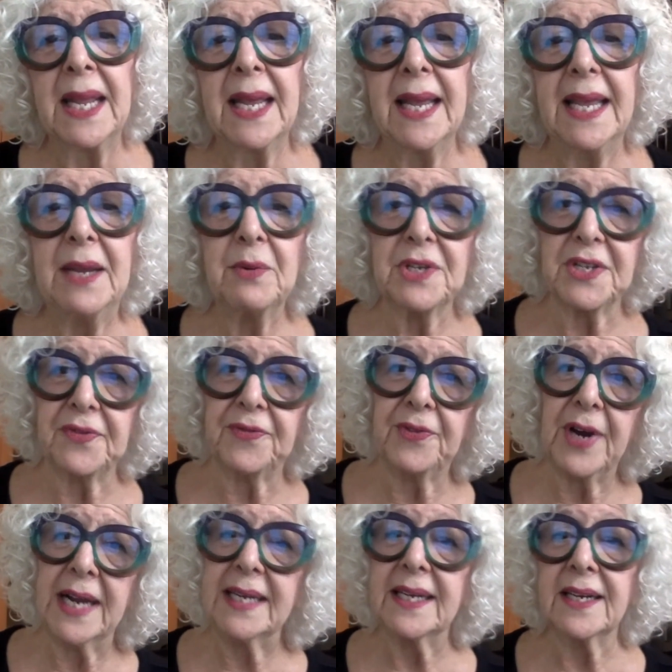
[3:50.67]
He was a
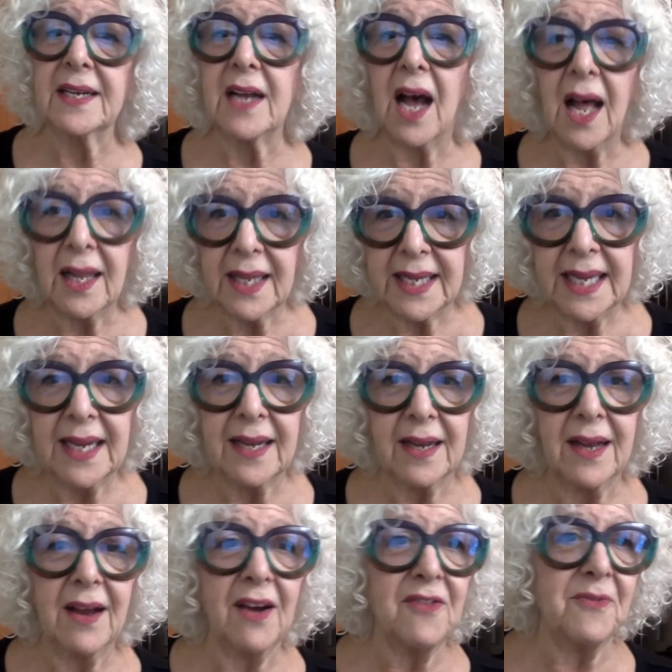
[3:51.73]
friend and colleague
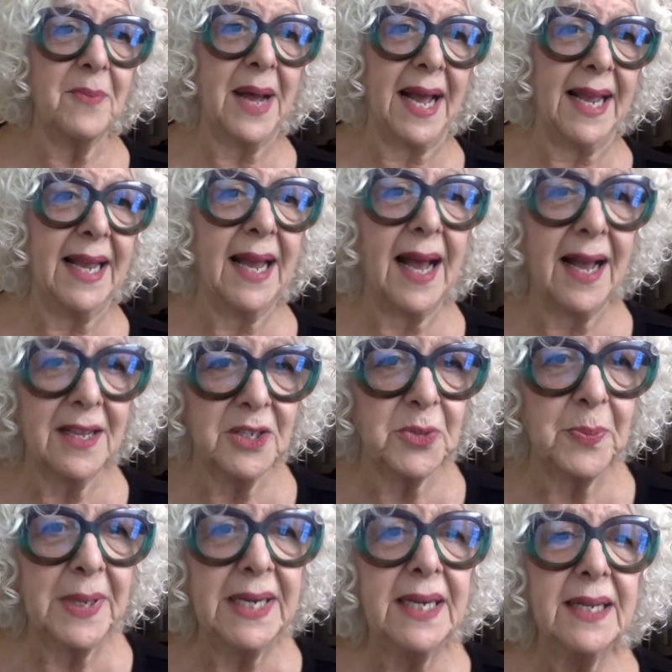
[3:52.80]
of my
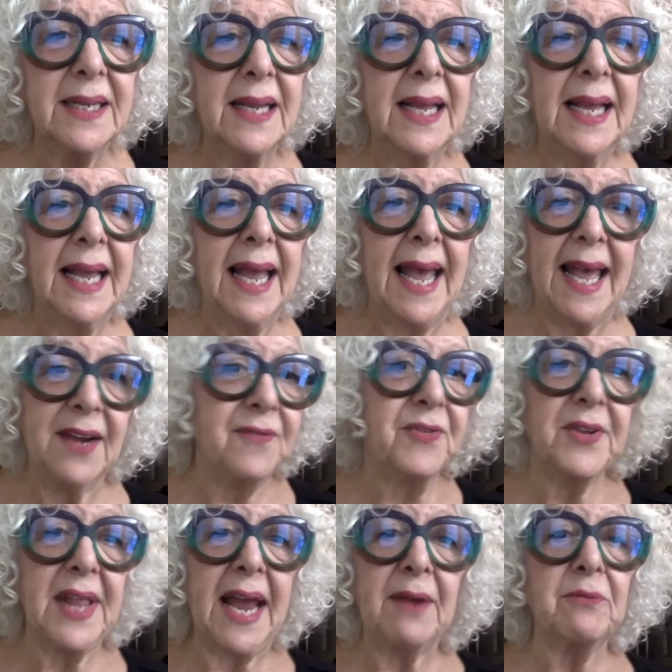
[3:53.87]
husband, and for
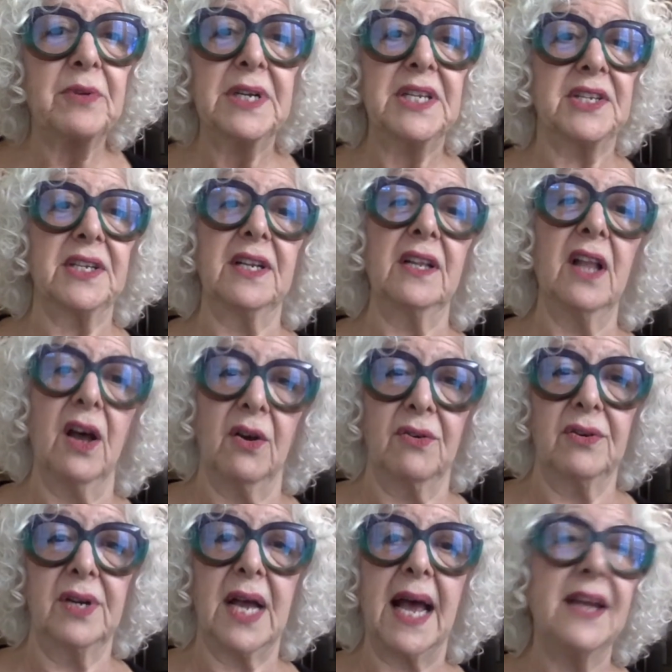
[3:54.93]
that reason alone,
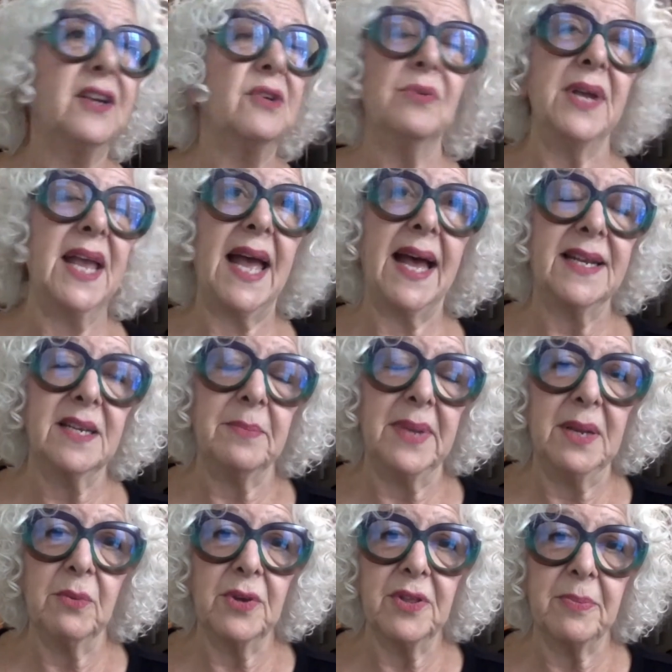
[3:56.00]
I knew he had to meet
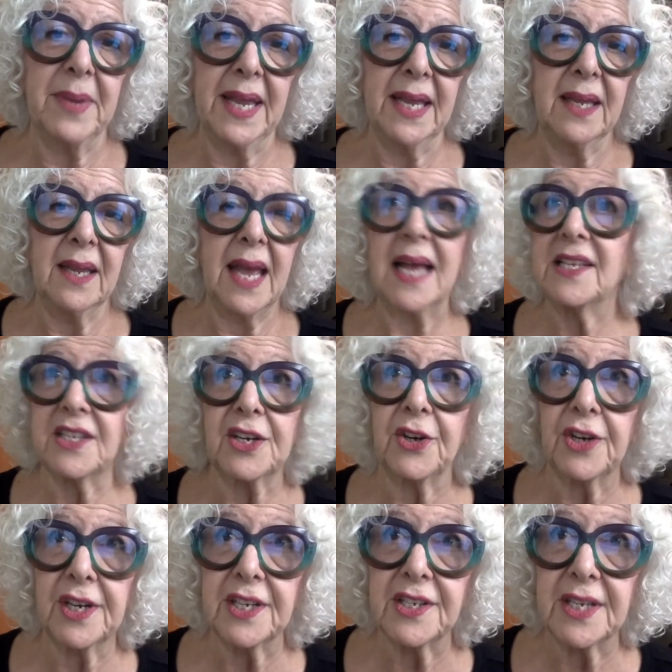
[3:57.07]
with me as a
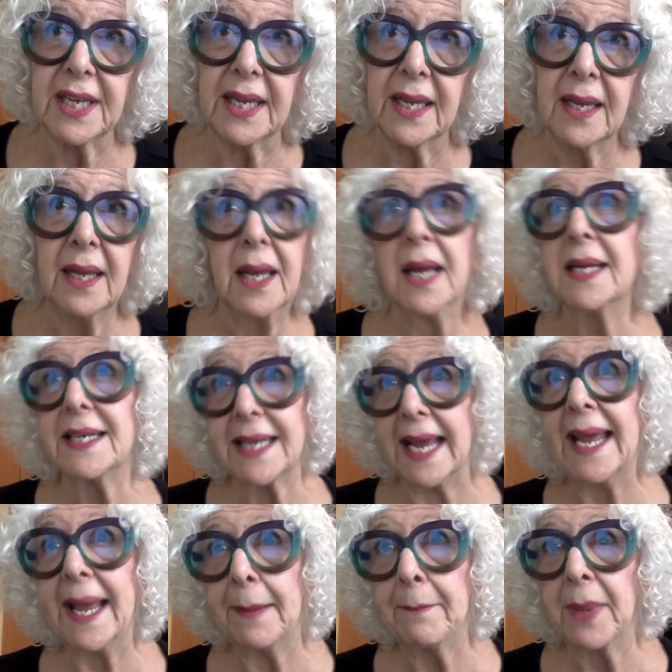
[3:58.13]
courtesy to
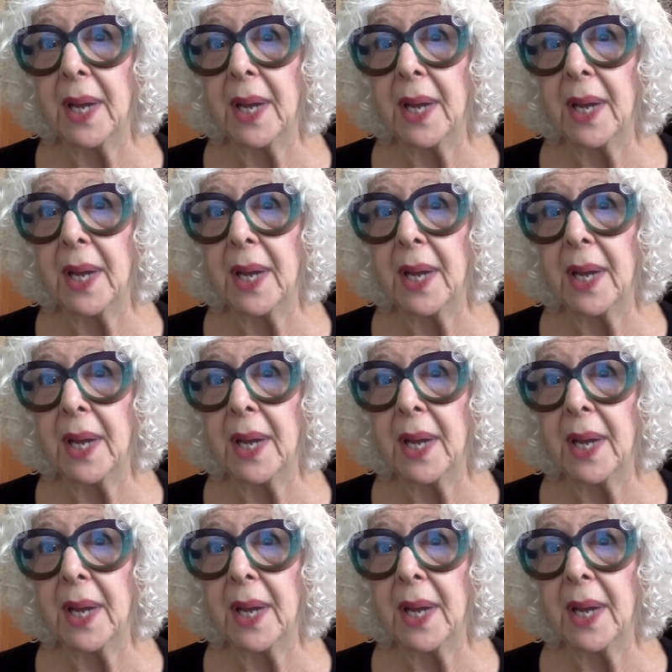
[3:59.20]
him.